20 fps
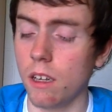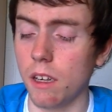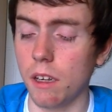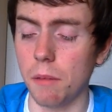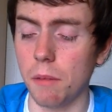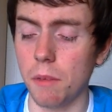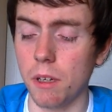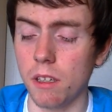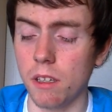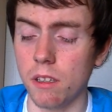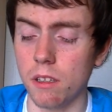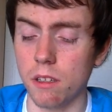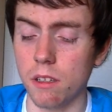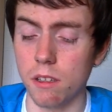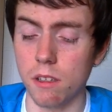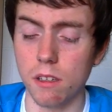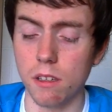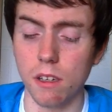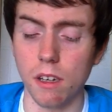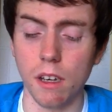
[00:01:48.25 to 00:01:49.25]
It
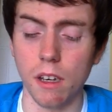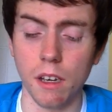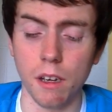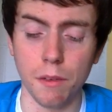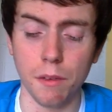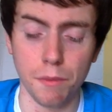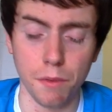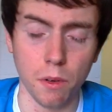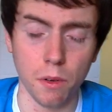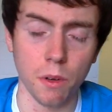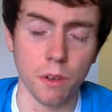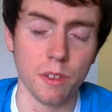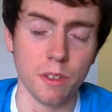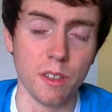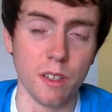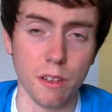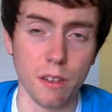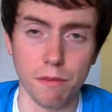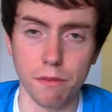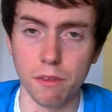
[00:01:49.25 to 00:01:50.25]
means 4
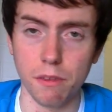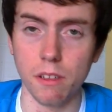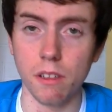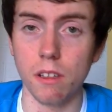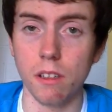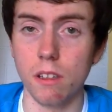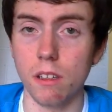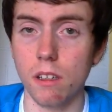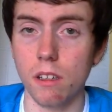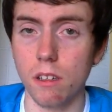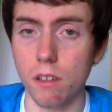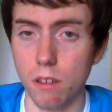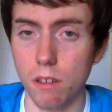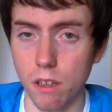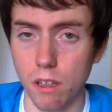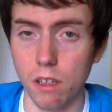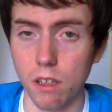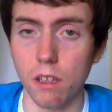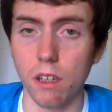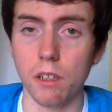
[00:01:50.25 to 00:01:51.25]
different
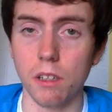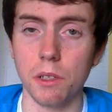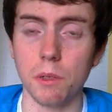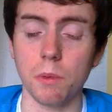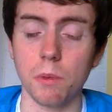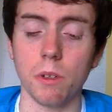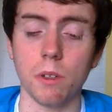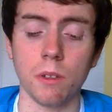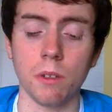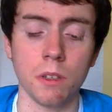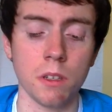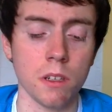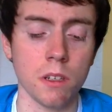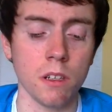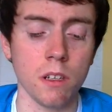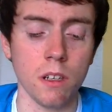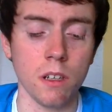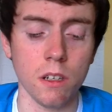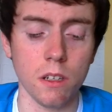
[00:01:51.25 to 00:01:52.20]
Lightsworns.